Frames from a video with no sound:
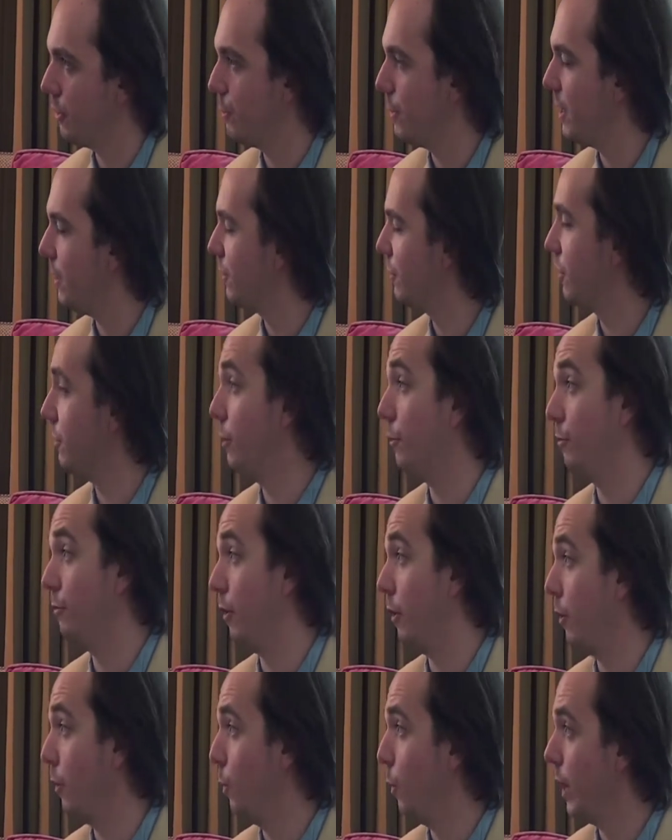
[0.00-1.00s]
being so
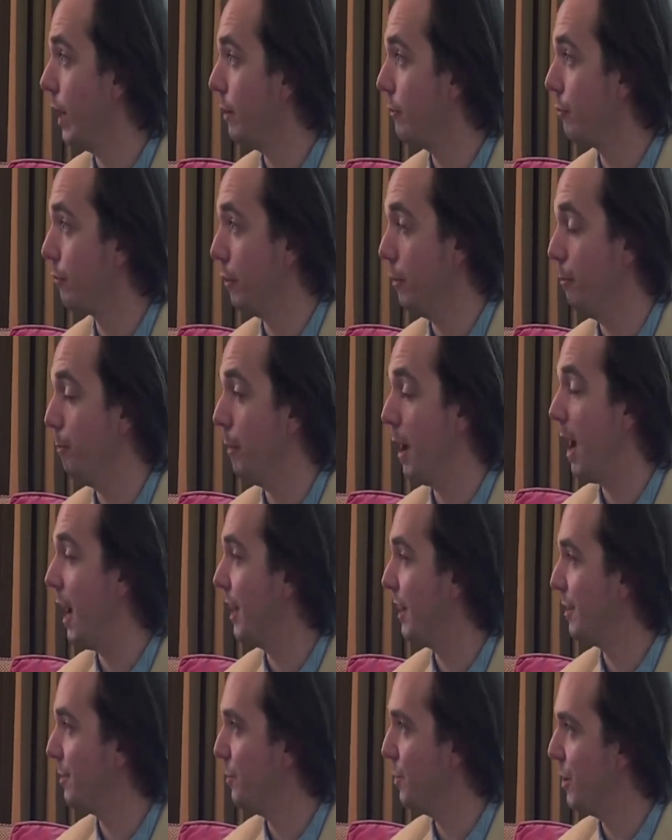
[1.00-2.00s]
far away from
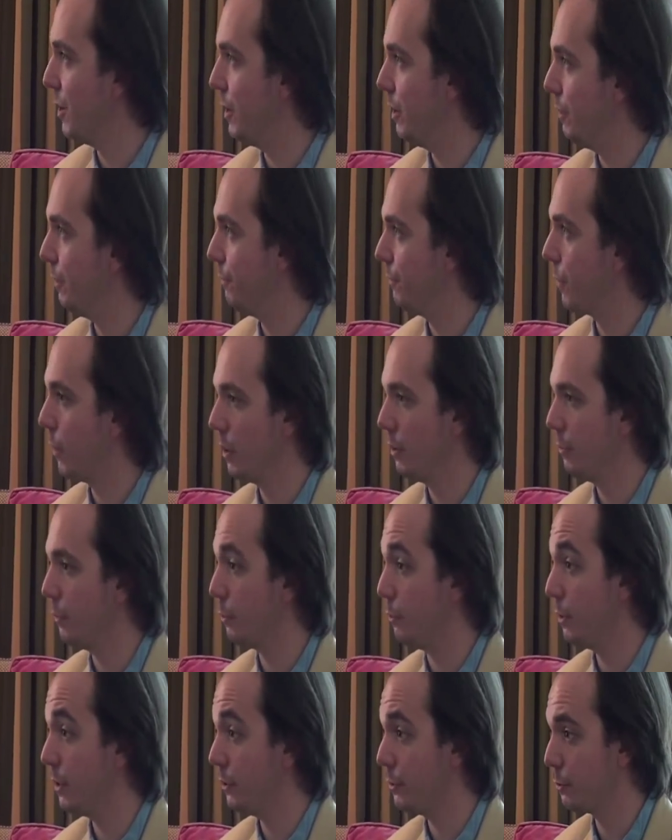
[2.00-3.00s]
Hollywood and all of
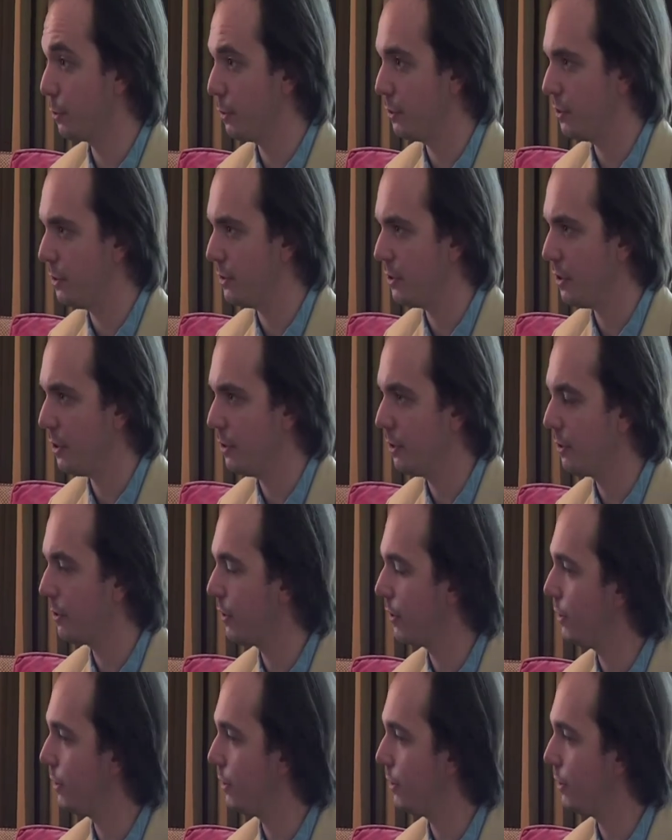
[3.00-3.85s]
your resources here?